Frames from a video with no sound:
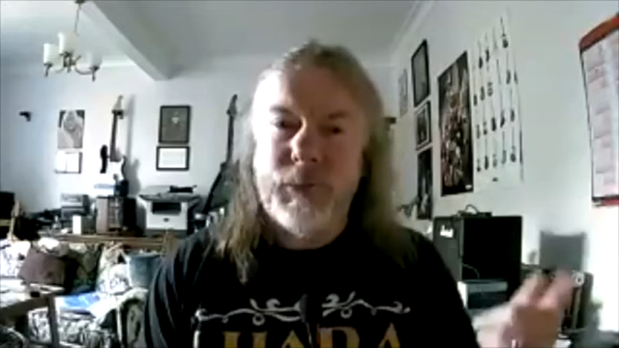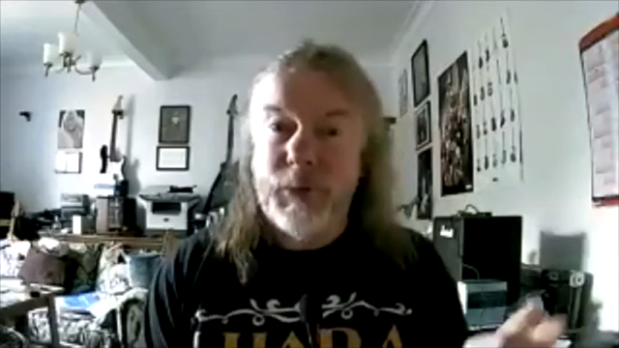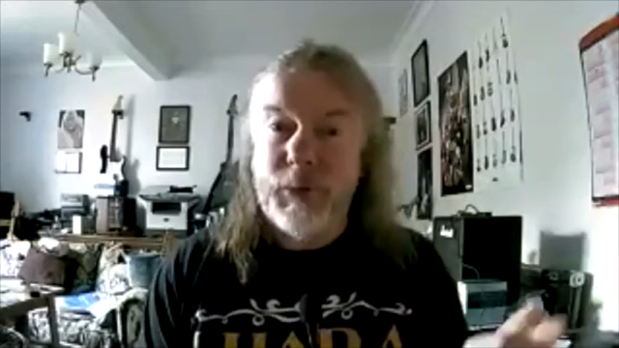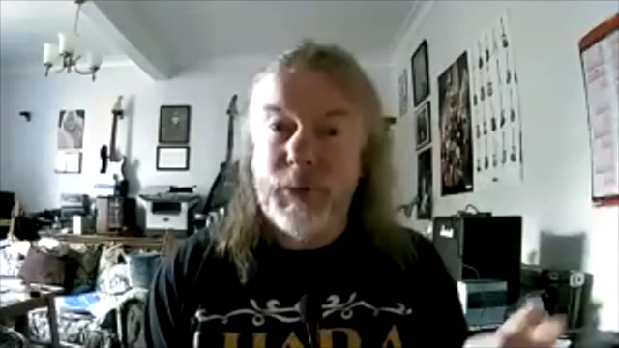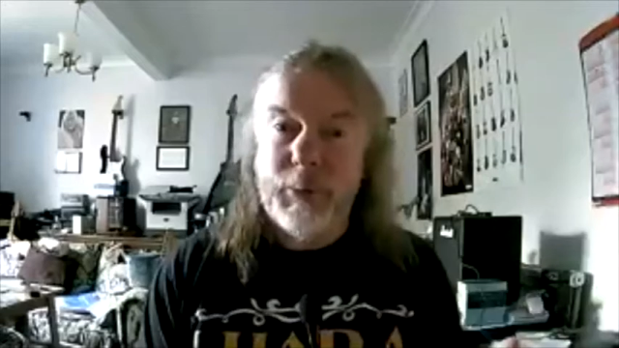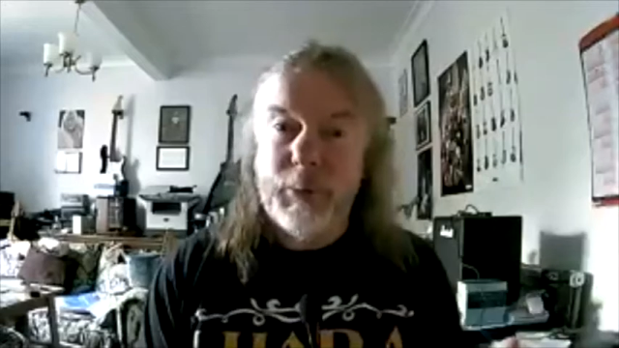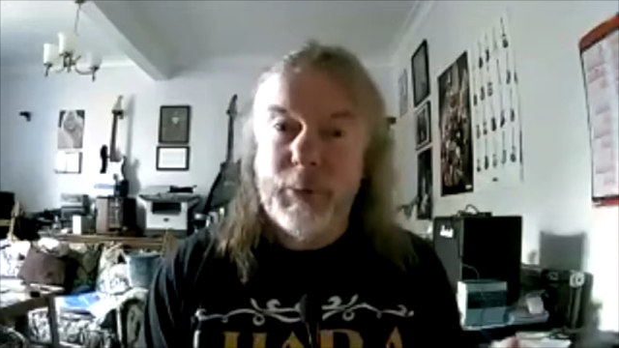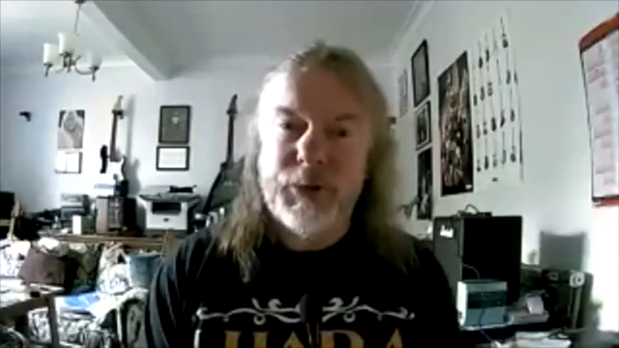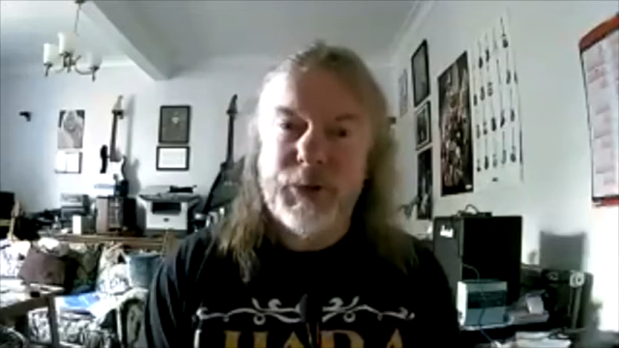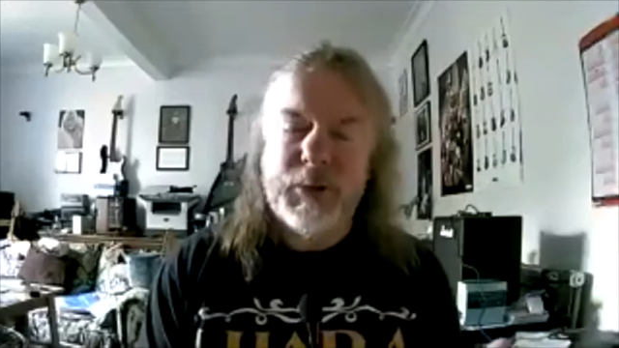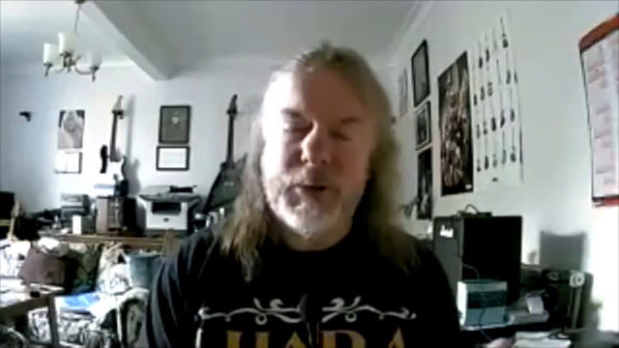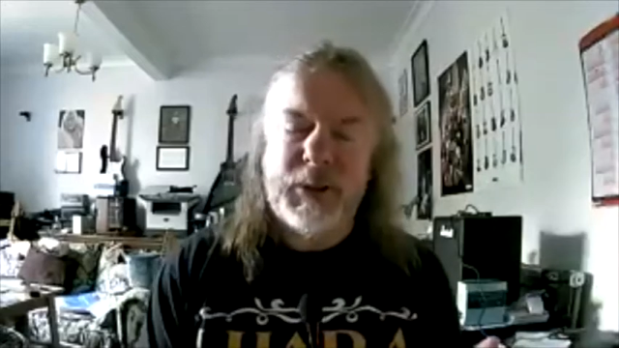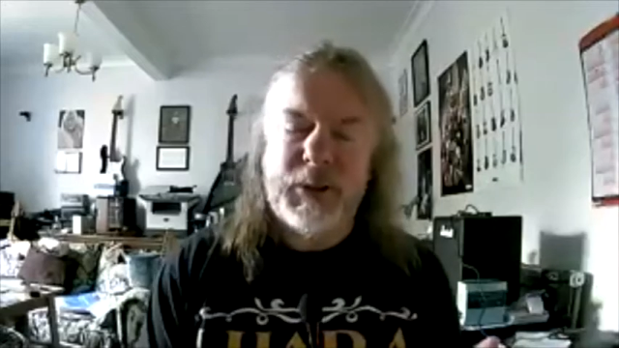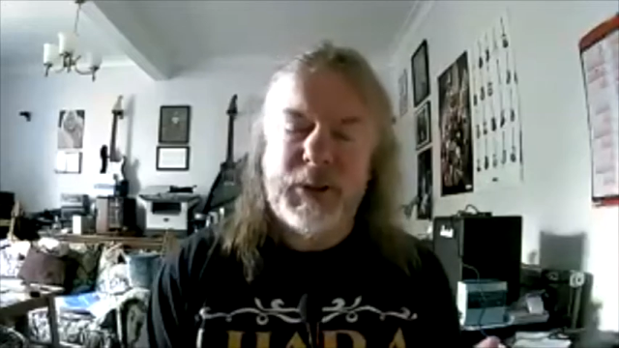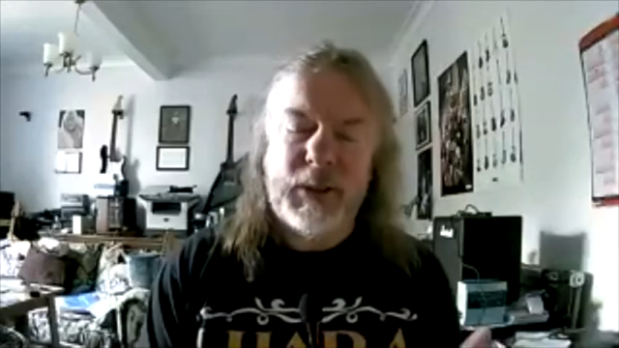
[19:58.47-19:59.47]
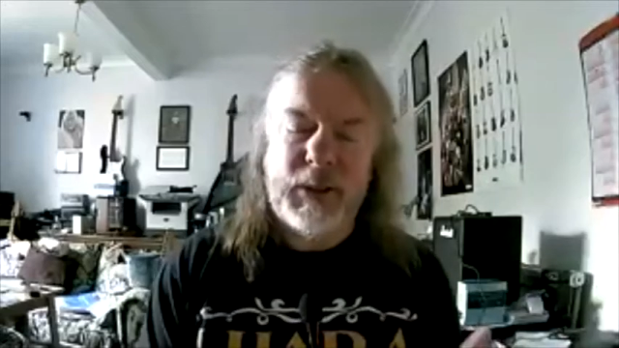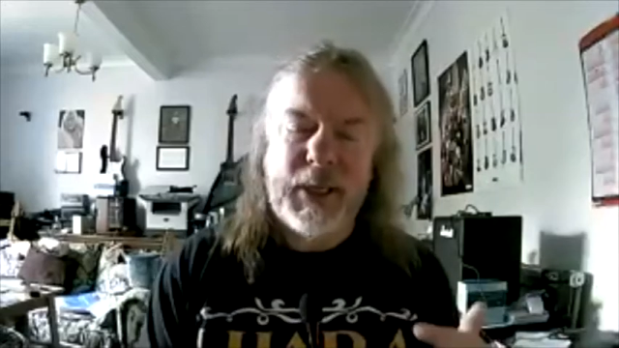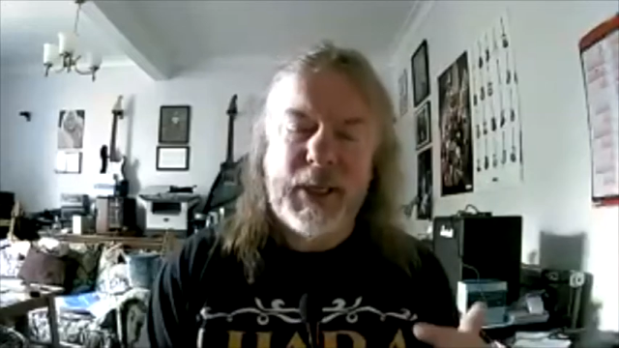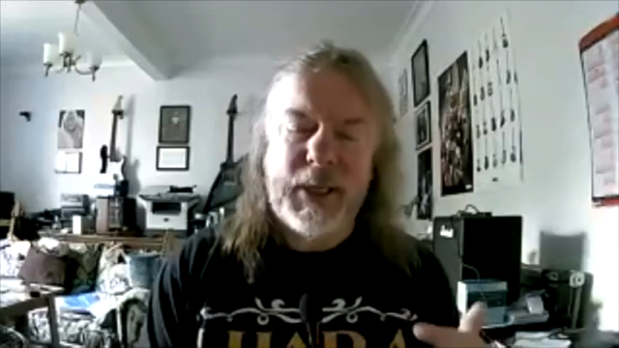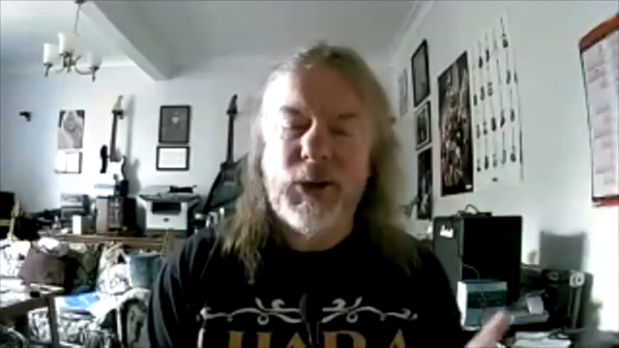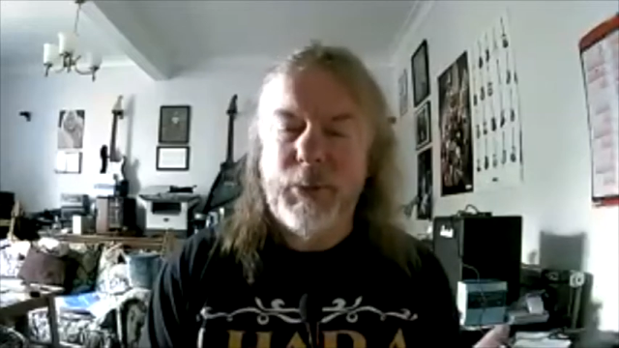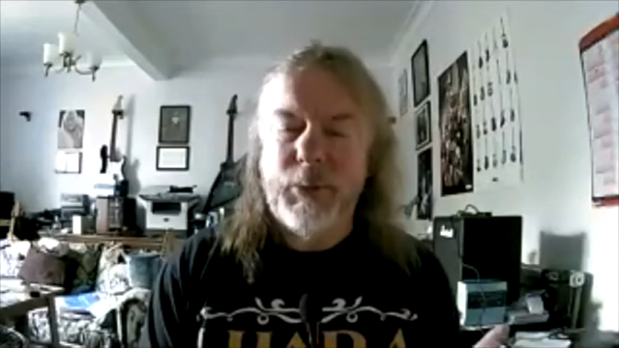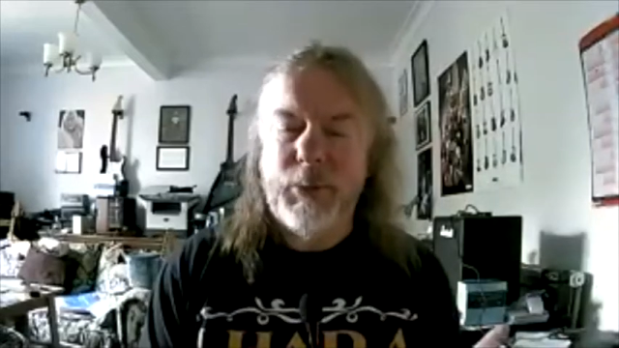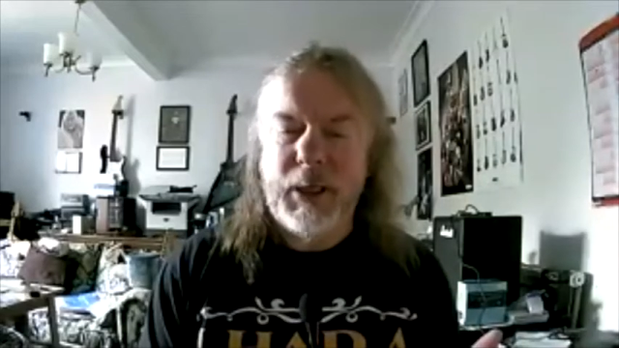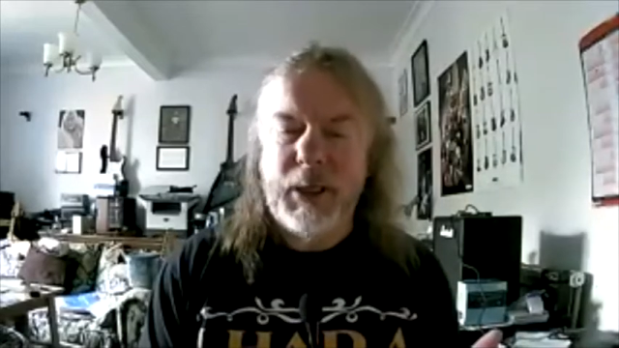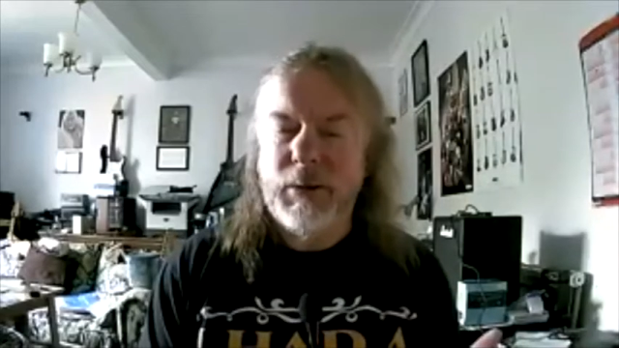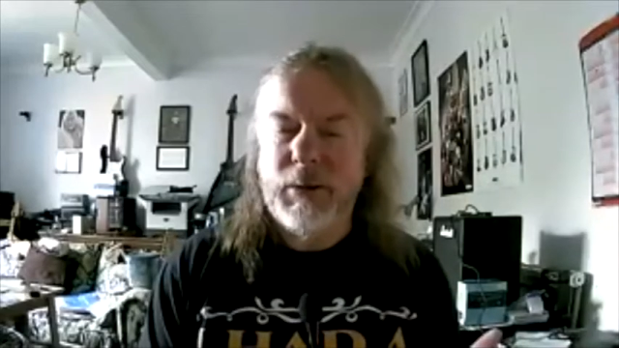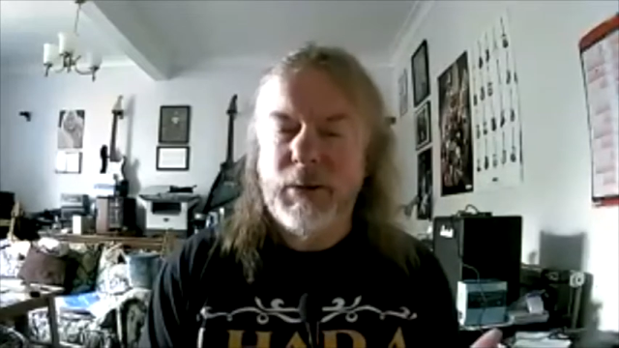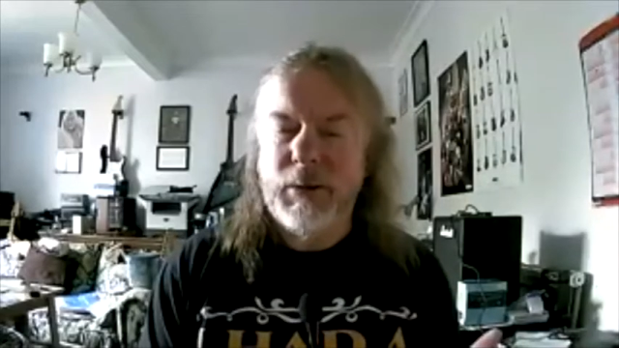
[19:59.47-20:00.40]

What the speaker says: Philips, the TV company,